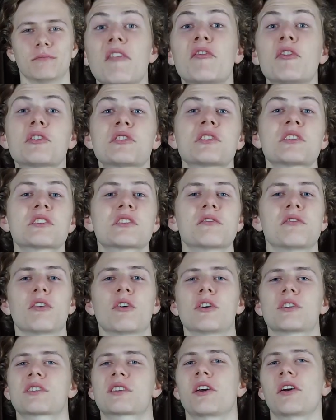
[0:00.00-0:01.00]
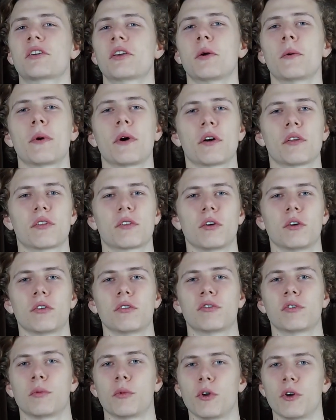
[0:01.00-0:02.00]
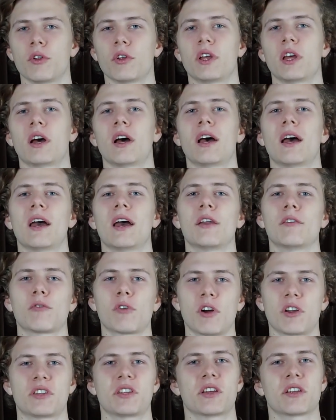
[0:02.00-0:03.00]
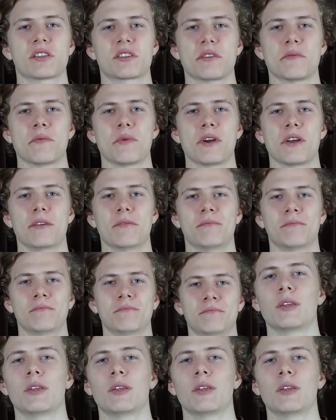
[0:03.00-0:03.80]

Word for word: First things first, calculate wealth goal from earlier and write down somewhere.